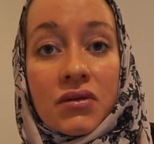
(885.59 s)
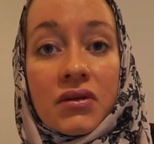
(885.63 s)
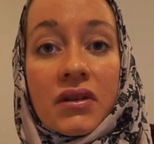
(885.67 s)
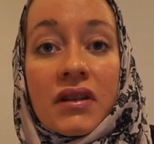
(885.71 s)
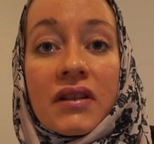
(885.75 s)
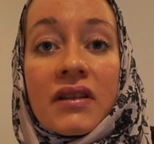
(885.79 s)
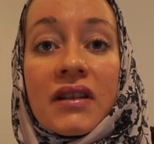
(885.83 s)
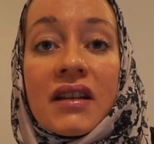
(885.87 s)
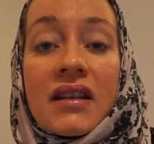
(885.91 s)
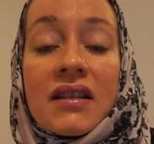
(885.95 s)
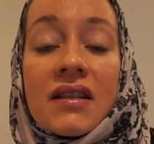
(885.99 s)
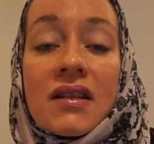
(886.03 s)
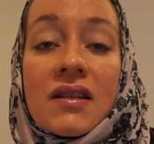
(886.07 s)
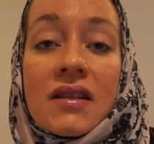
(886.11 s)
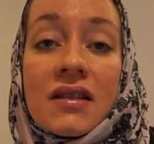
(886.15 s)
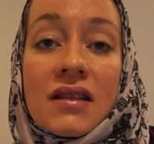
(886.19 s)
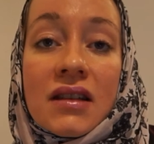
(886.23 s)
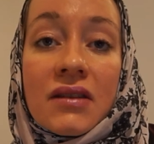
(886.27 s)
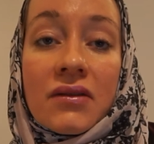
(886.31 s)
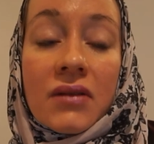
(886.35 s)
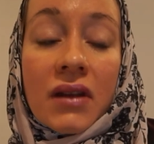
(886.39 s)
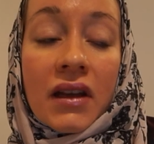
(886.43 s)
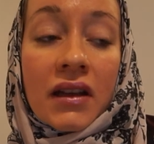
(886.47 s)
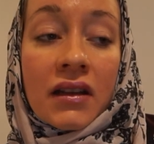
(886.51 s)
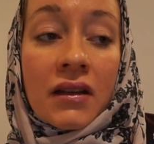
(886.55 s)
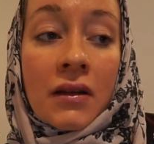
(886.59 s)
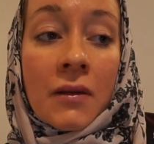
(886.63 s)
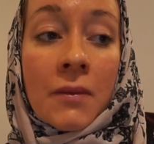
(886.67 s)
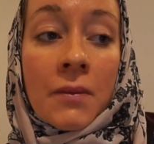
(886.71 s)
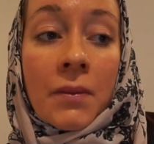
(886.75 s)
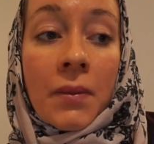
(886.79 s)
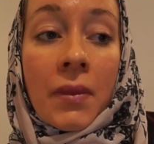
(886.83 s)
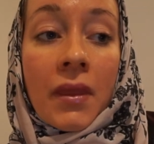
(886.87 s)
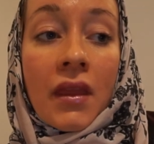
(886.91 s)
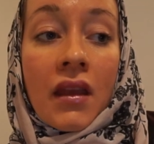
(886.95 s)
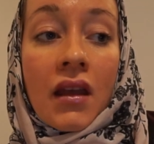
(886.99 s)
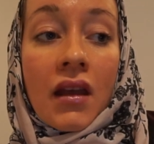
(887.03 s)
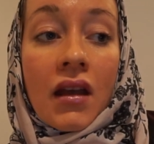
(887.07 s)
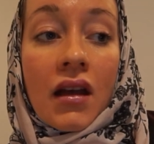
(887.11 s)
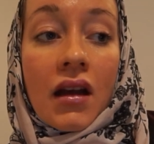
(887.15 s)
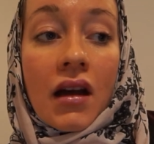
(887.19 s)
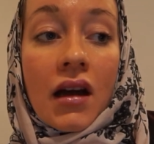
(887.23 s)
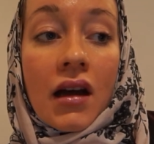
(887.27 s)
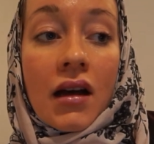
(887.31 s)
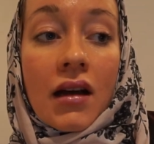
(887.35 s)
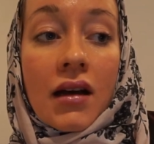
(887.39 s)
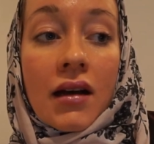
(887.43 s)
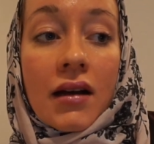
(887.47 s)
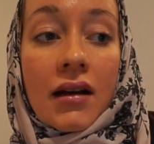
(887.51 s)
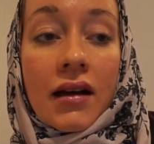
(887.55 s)
And this is even
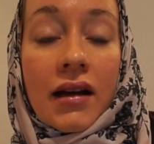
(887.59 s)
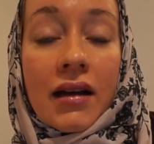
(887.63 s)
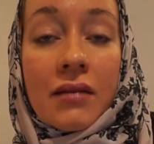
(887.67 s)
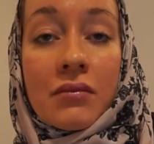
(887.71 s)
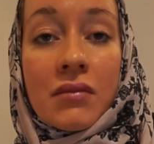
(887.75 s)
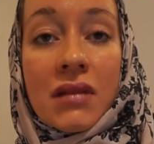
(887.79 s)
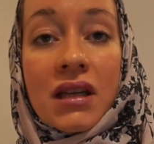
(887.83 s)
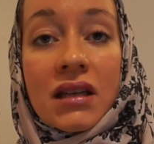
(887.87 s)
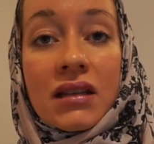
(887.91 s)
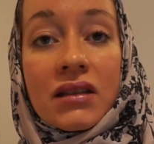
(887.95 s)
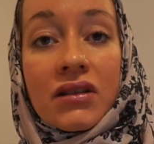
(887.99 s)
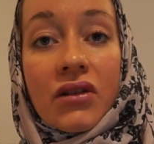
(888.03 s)
I mean,